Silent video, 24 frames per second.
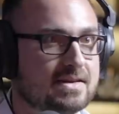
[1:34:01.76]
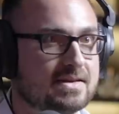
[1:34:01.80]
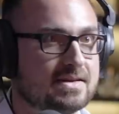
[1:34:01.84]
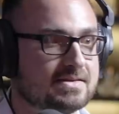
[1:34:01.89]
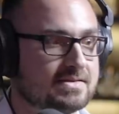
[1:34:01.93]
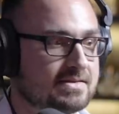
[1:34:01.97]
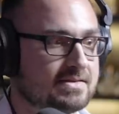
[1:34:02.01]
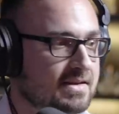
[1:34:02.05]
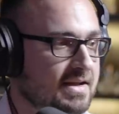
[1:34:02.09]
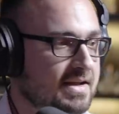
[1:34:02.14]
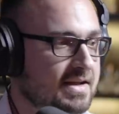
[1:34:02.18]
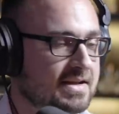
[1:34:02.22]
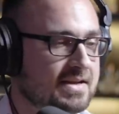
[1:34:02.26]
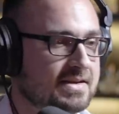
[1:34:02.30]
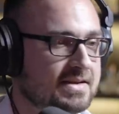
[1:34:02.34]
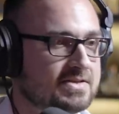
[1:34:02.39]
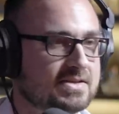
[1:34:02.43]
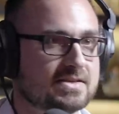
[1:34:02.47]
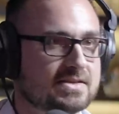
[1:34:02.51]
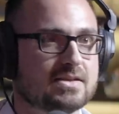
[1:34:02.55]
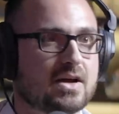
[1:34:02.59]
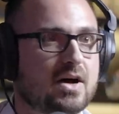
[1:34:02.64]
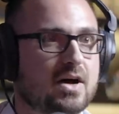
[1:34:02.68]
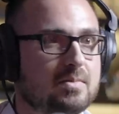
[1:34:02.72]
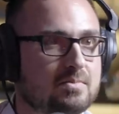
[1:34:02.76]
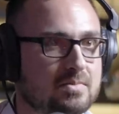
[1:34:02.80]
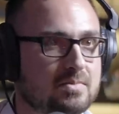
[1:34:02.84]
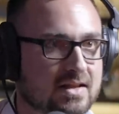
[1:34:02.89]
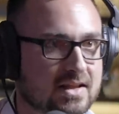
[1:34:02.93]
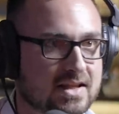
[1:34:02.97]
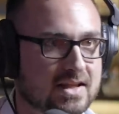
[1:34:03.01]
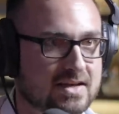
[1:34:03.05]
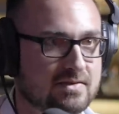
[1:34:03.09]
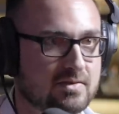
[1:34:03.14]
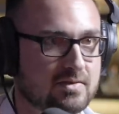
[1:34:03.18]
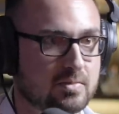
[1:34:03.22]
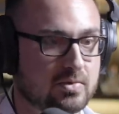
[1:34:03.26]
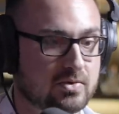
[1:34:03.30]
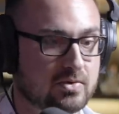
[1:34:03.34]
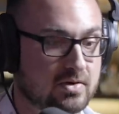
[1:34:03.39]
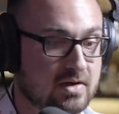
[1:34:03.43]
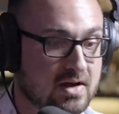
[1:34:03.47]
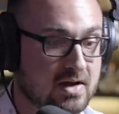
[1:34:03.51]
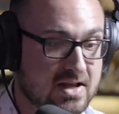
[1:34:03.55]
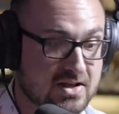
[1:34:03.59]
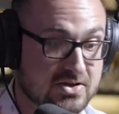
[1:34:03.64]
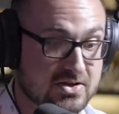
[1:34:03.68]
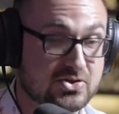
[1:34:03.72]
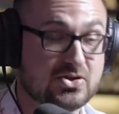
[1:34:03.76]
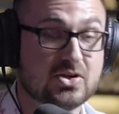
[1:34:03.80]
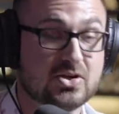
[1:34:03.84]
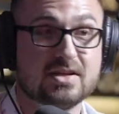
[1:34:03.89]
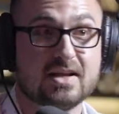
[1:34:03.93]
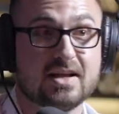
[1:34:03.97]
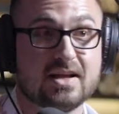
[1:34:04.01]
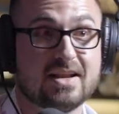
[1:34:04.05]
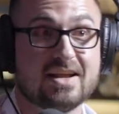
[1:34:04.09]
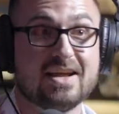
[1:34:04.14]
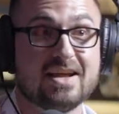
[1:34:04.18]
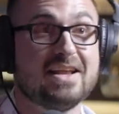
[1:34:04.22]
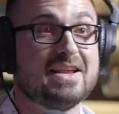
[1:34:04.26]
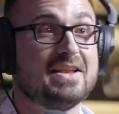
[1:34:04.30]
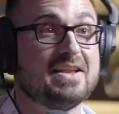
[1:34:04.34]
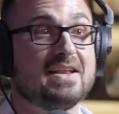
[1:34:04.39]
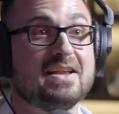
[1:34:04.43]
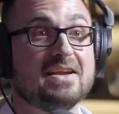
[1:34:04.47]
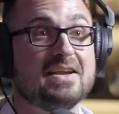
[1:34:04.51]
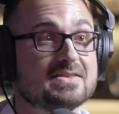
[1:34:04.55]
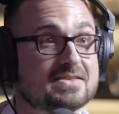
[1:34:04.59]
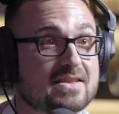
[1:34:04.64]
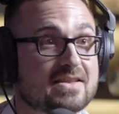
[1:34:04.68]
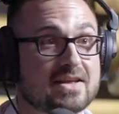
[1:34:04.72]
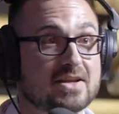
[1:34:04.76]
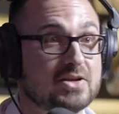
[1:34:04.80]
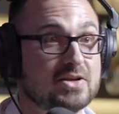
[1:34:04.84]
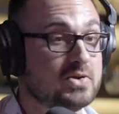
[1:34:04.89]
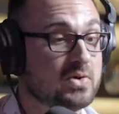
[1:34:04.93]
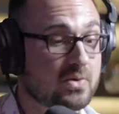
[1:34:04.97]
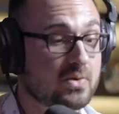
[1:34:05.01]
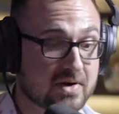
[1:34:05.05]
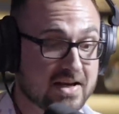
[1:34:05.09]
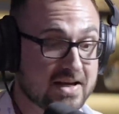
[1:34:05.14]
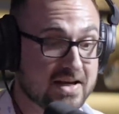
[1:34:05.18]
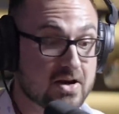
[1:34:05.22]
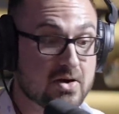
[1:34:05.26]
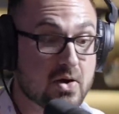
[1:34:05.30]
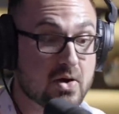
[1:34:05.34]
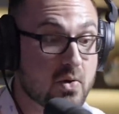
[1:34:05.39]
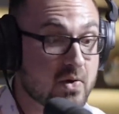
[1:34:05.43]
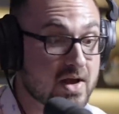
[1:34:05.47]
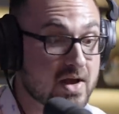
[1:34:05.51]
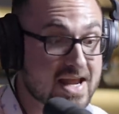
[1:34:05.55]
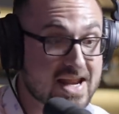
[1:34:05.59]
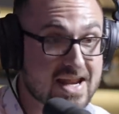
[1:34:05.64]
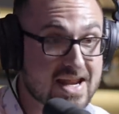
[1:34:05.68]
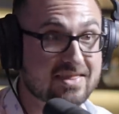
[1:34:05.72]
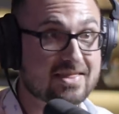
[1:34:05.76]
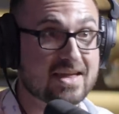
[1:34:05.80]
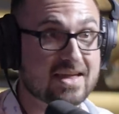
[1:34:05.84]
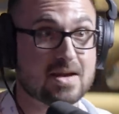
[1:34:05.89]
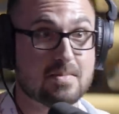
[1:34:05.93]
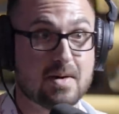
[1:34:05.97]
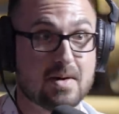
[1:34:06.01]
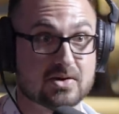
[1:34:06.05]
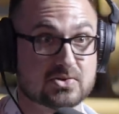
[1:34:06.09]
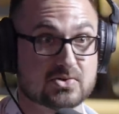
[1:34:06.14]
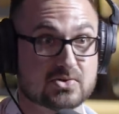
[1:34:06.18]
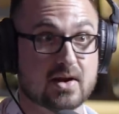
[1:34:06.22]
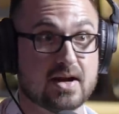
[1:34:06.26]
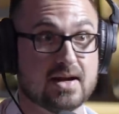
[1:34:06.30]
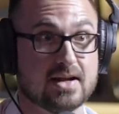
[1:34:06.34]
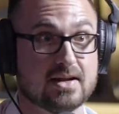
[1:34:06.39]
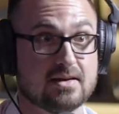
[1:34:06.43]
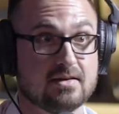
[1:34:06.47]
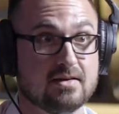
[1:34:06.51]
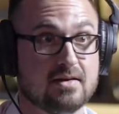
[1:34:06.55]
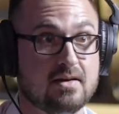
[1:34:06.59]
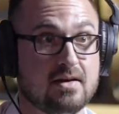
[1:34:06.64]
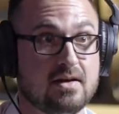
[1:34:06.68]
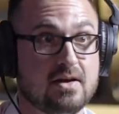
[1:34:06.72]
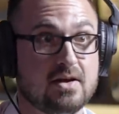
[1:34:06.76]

this, it's just unbelievable. Just, and, and here's the thing. You don't need to know anything about trading.